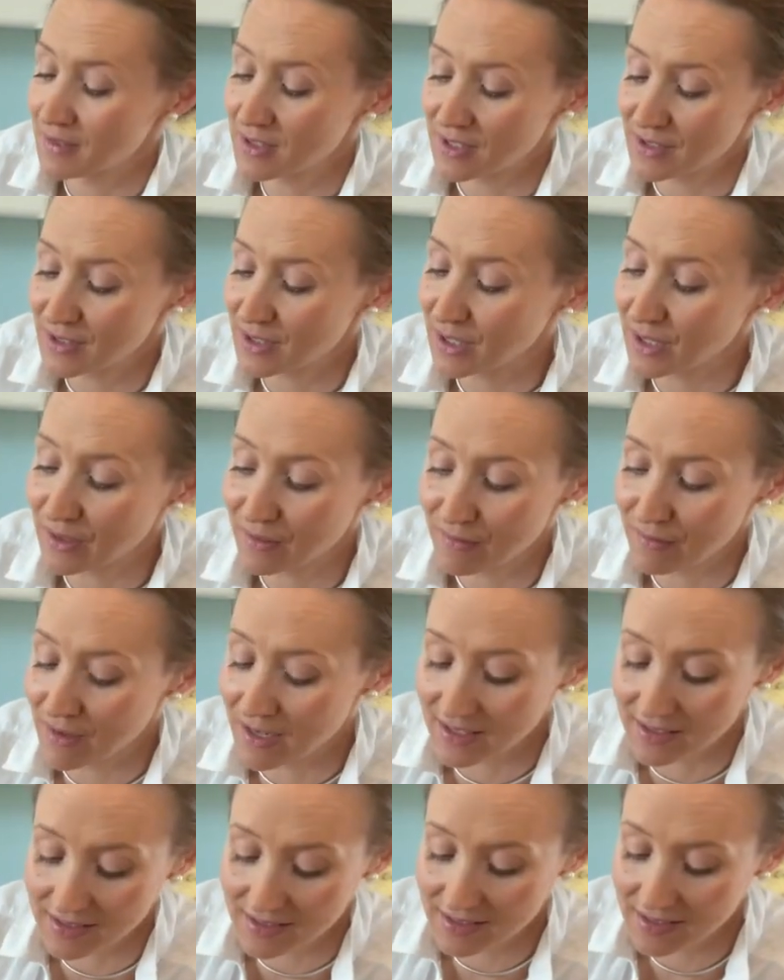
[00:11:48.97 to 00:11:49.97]
just a good
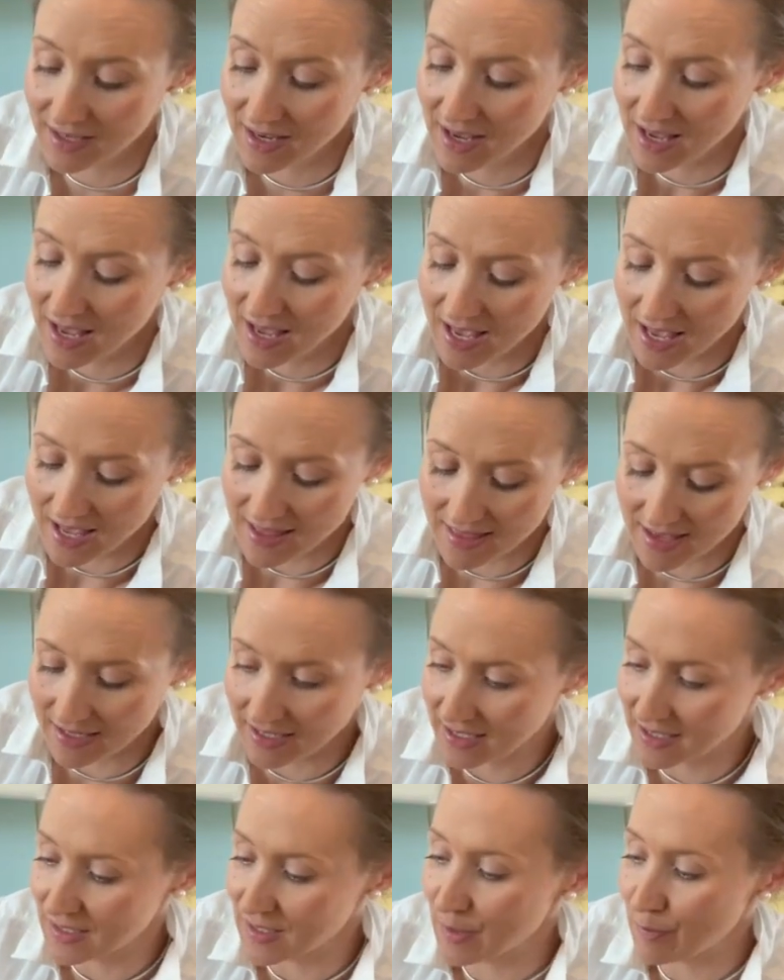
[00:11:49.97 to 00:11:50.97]
rinse, and then
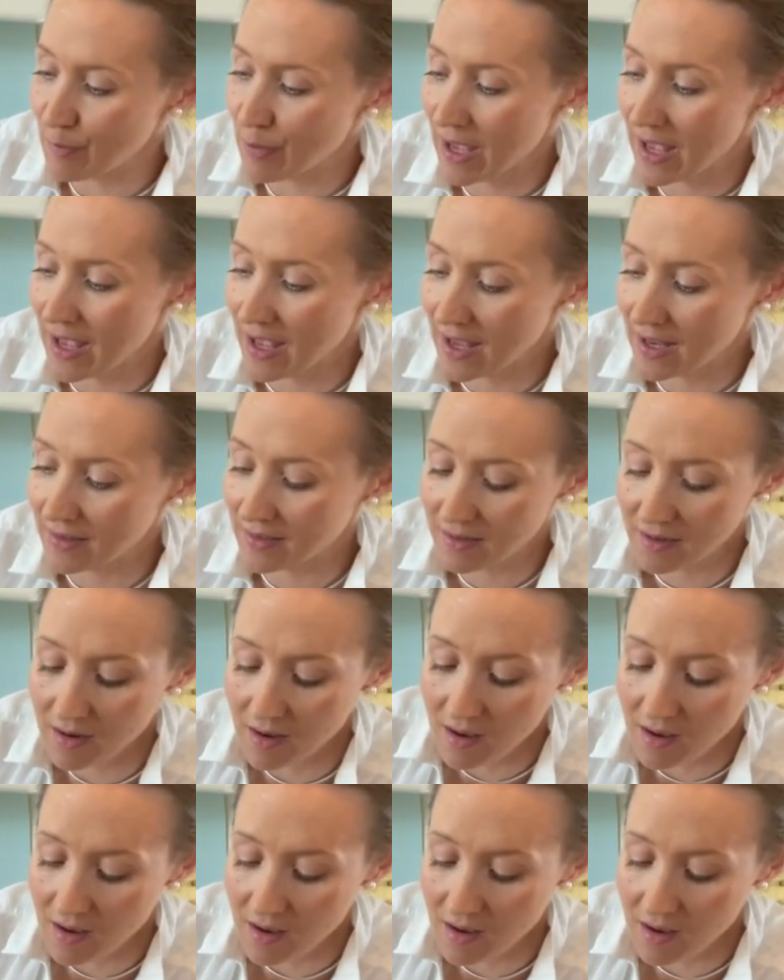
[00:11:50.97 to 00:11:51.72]
into the pan.